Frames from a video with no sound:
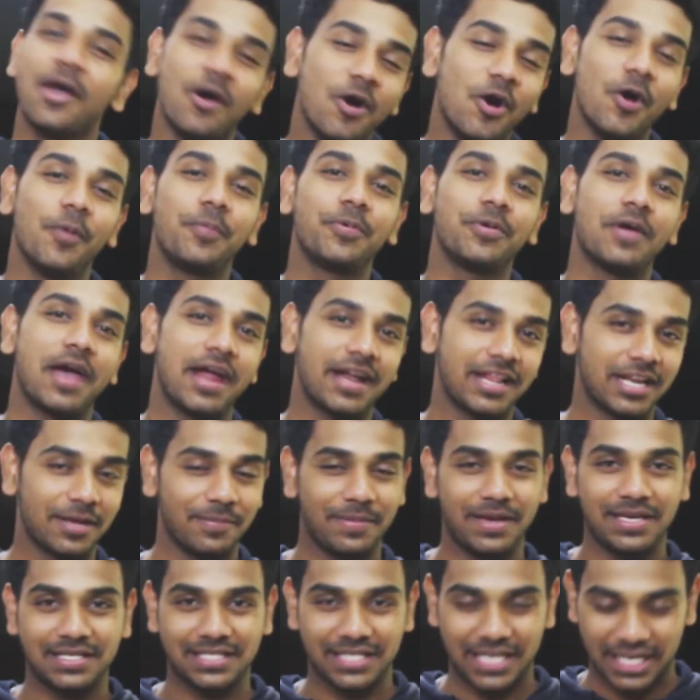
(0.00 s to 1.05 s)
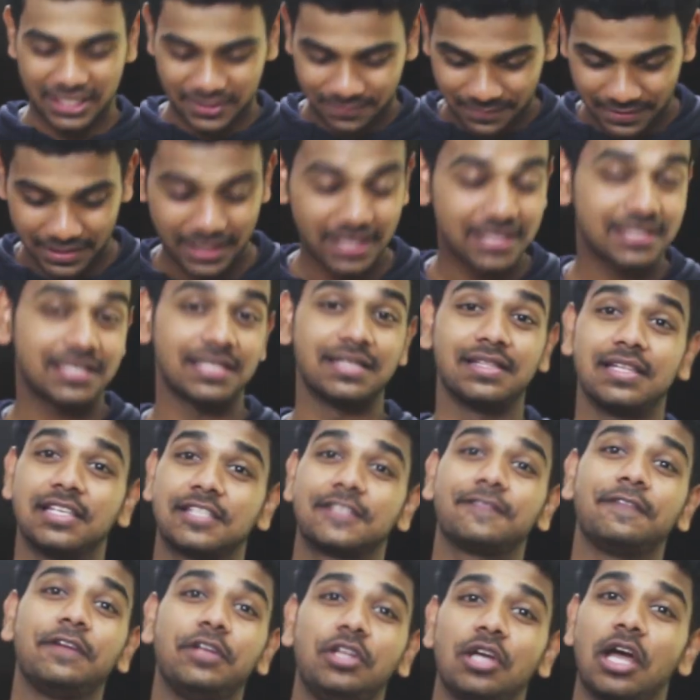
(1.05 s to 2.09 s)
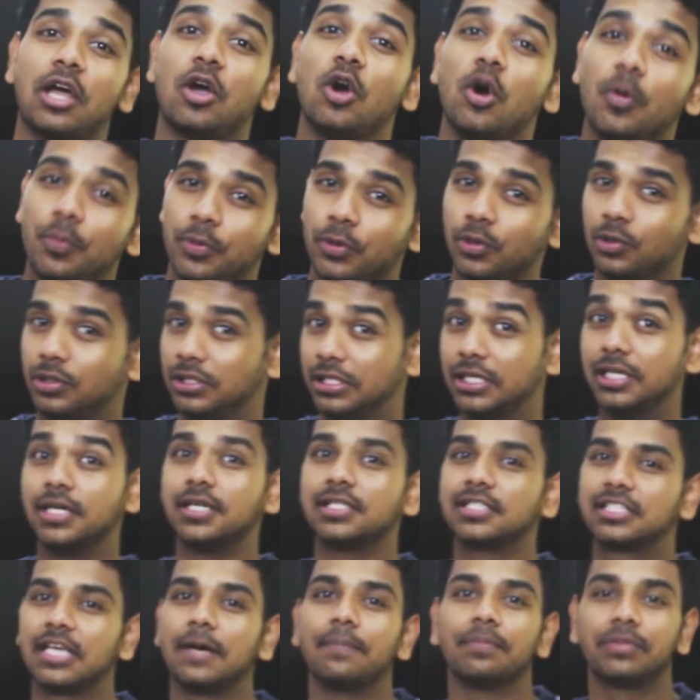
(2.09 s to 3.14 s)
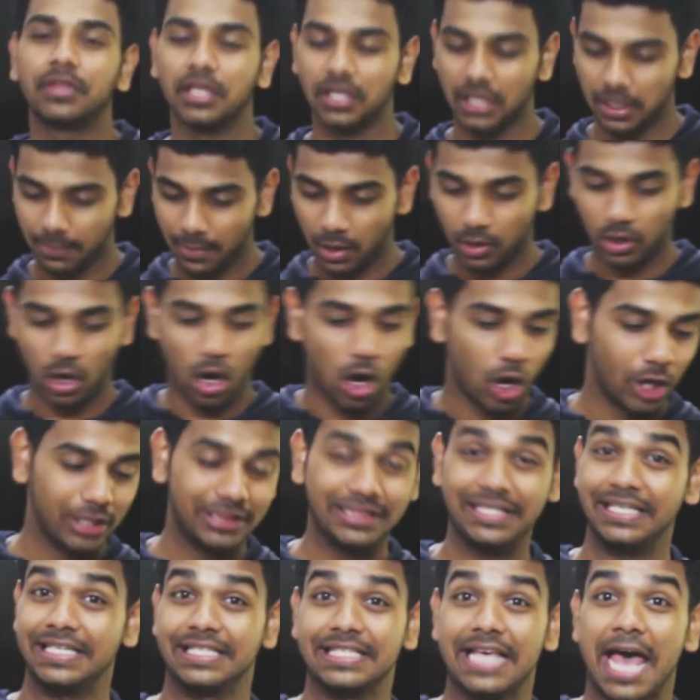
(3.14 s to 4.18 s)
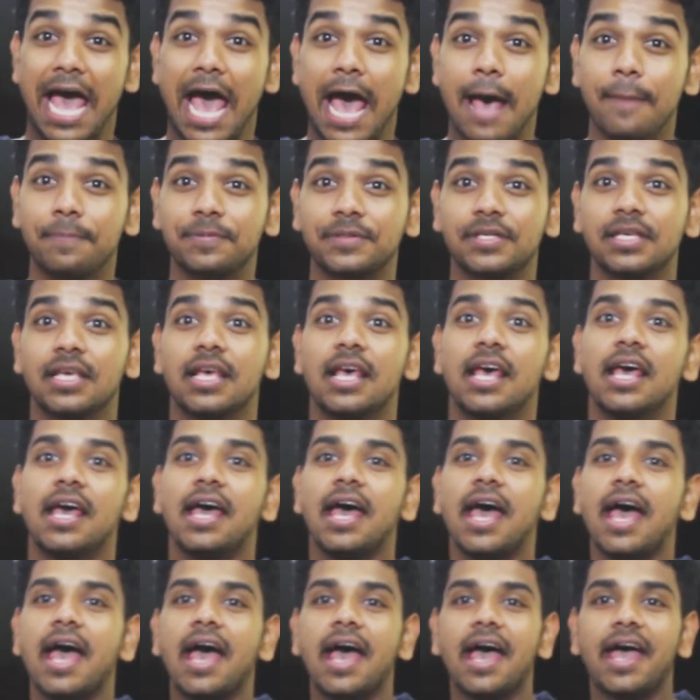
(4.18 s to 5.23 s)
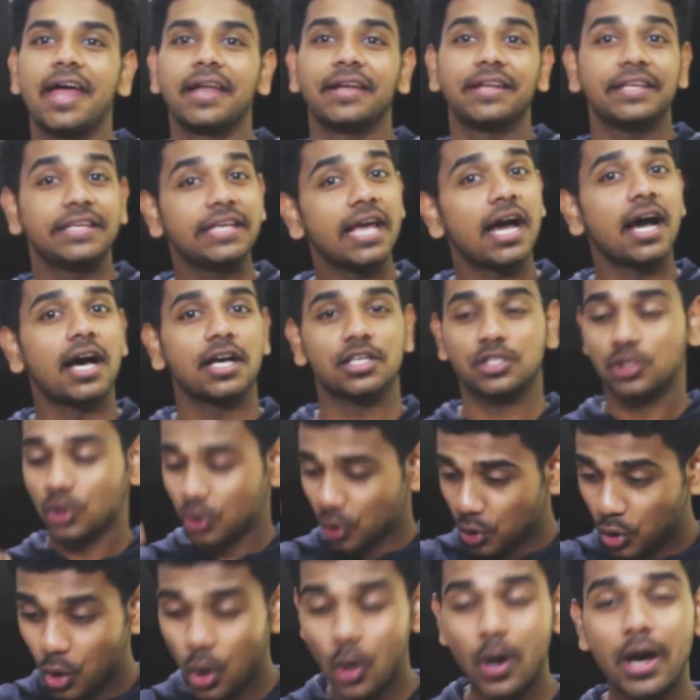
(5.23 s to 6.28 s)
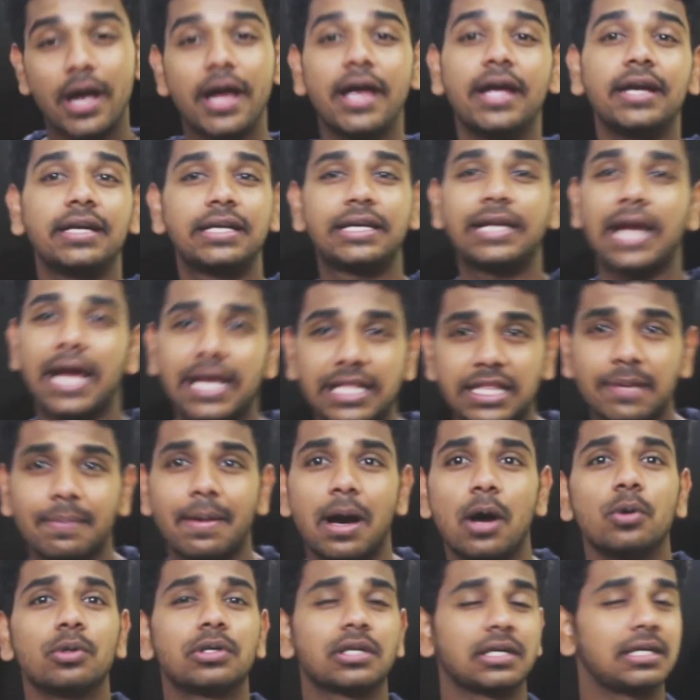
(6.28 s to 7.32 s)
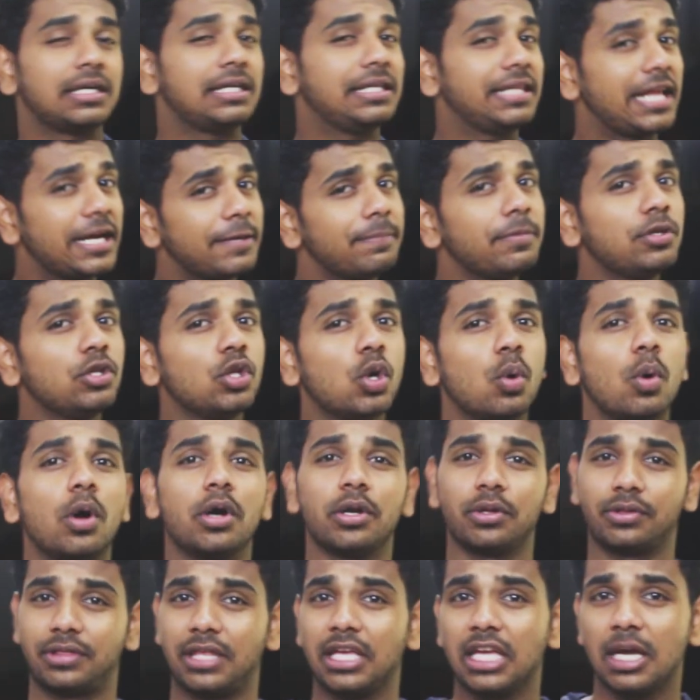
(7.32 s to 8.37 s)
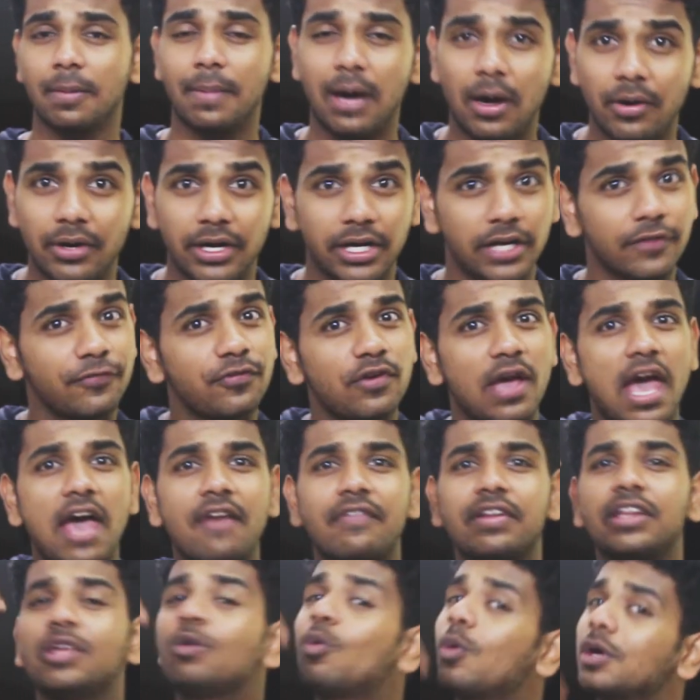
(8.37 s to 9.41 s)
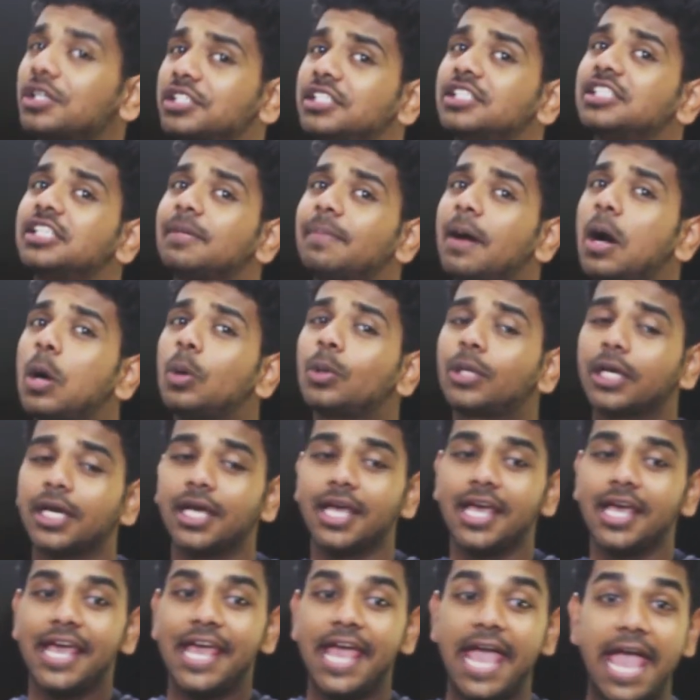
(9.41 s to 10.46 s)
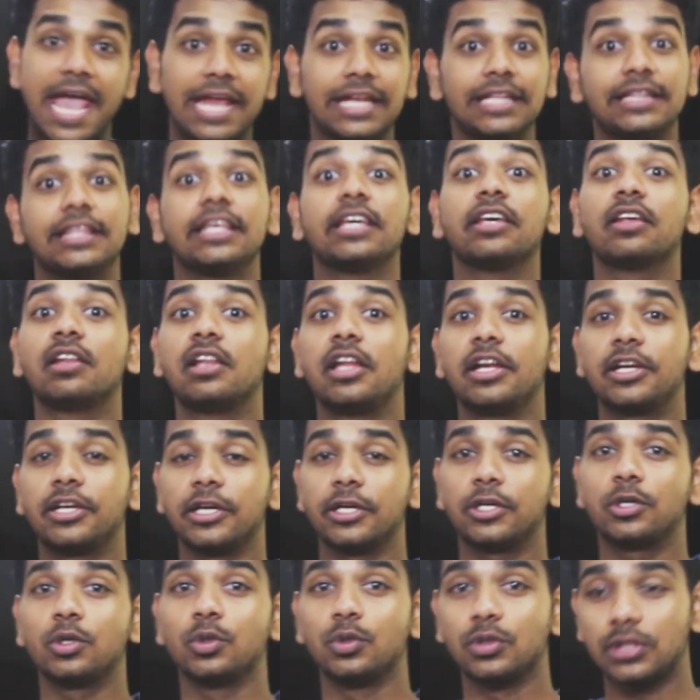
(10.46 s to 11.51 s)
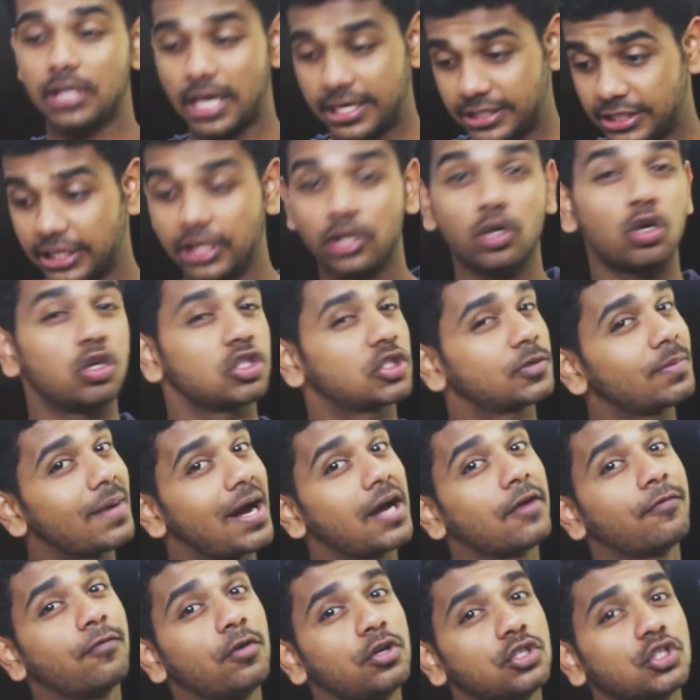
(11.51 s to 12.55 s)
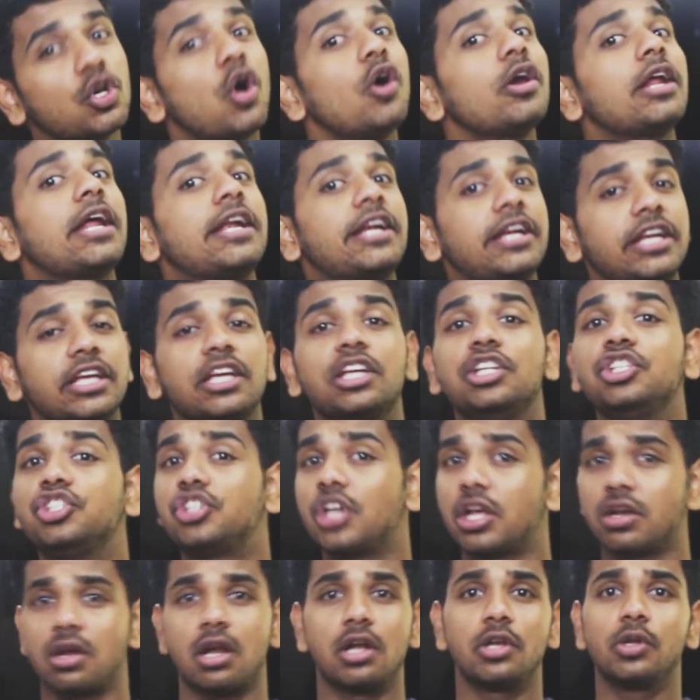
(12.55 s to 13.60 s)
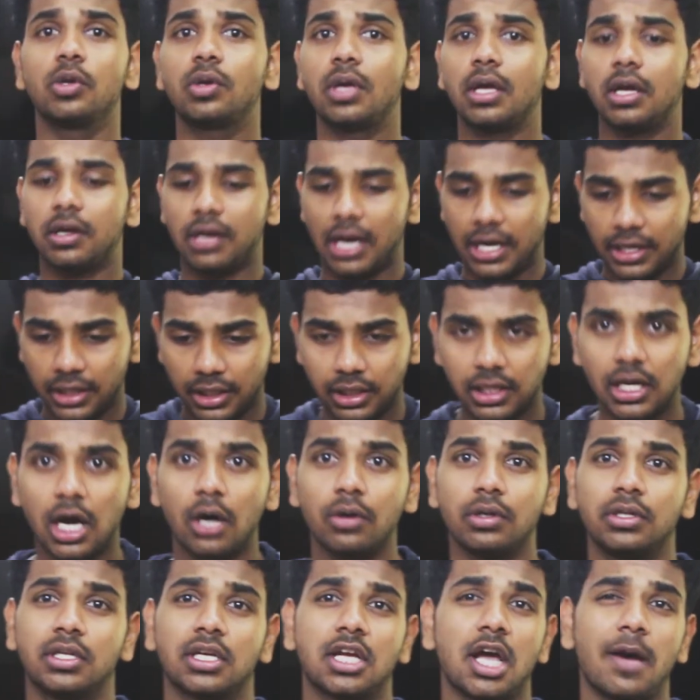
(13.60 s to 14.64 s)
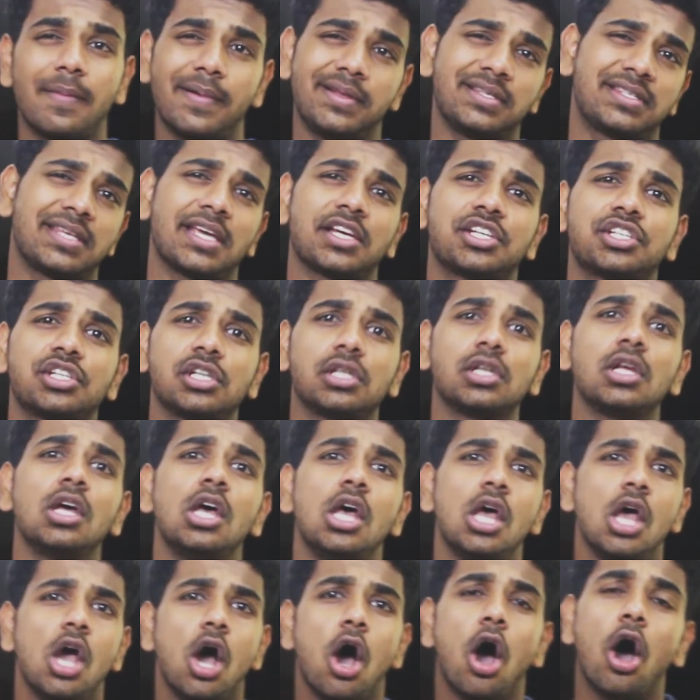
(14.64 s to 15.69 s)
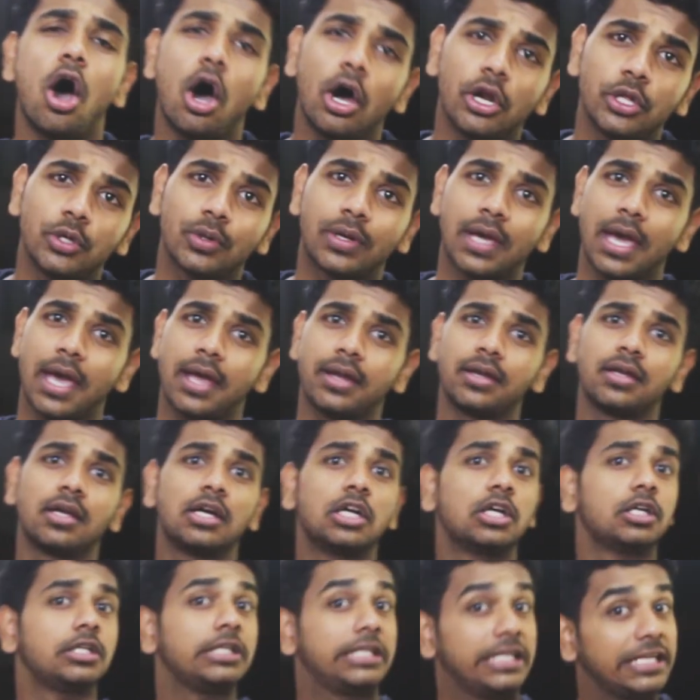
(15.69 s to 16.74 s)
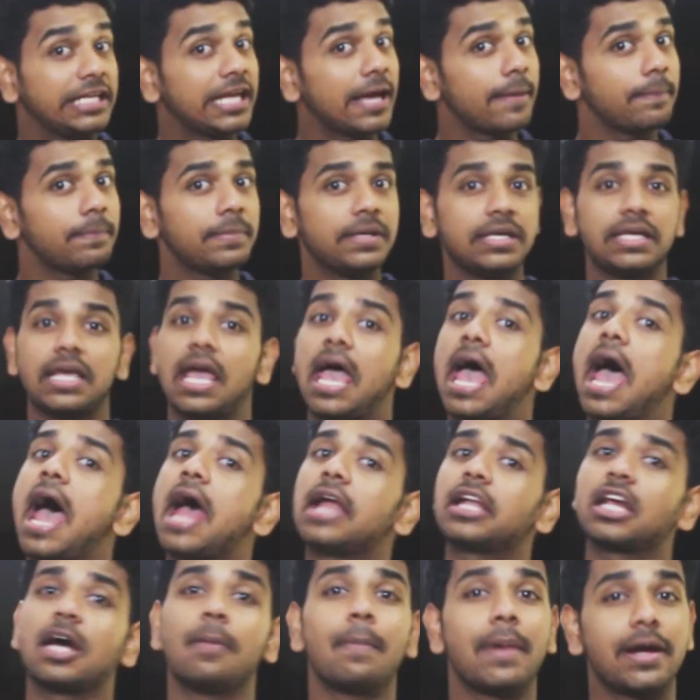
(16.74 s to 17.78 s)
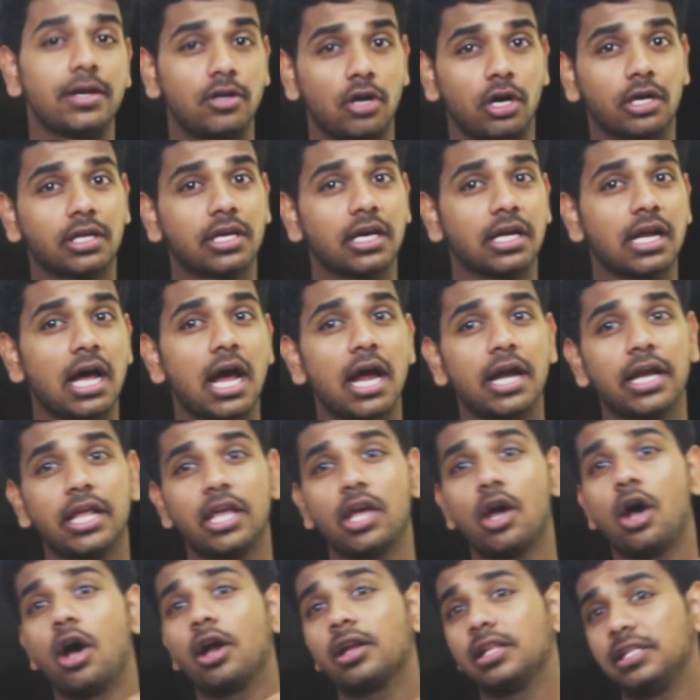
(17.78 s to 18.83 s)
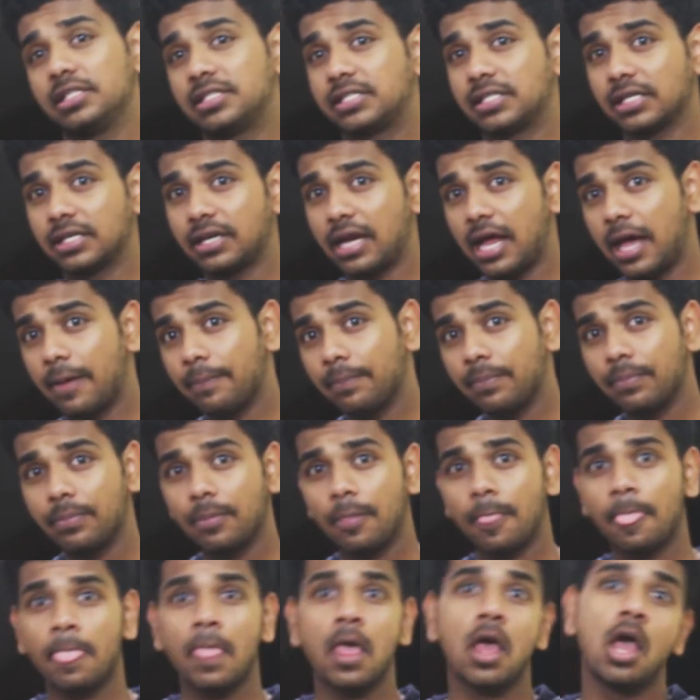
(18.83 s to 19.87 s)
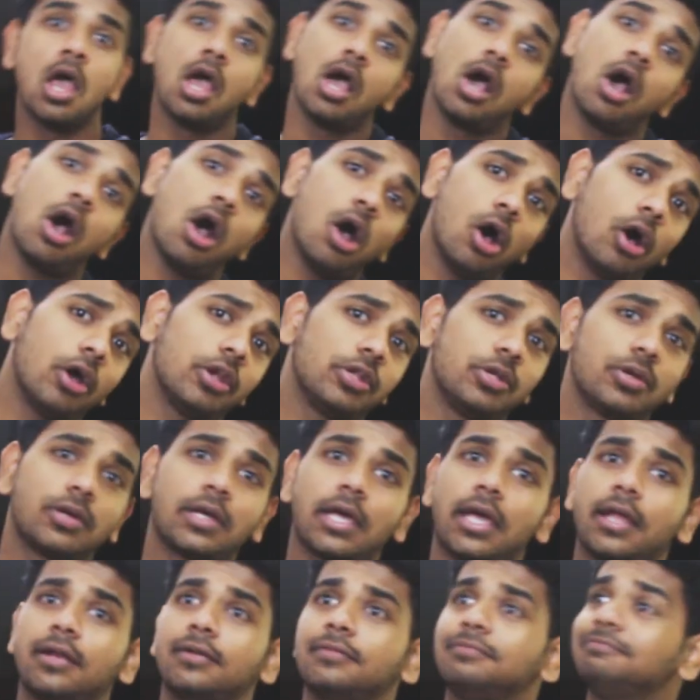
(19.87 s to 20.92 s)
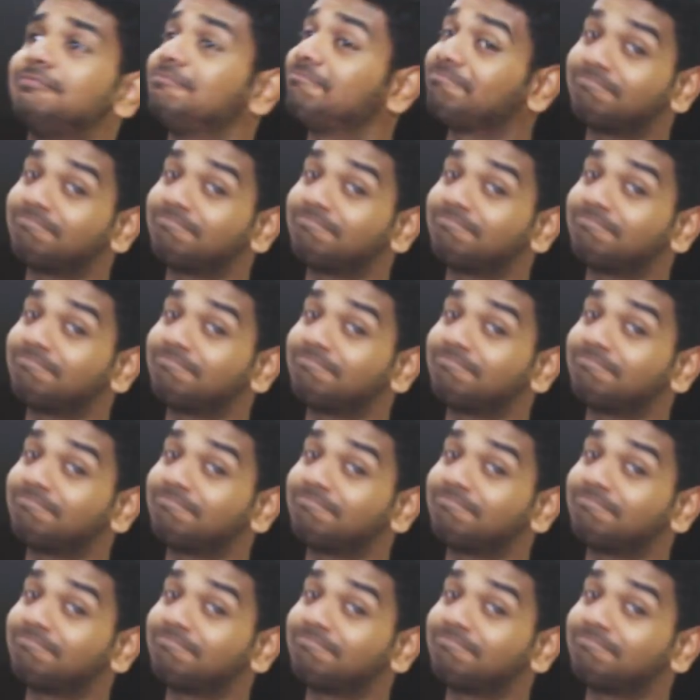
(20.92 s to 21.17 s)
hope you had an amazing experience in this video. I hope you learned something about all these apps. And yeah, so go ahead, try them out. Let me know what you think about it. If you have any questions about anything related to editing on smartphones or editing in general, you can write it down in the comment section, or you can DM me at amey.karhade on Instagram, or you can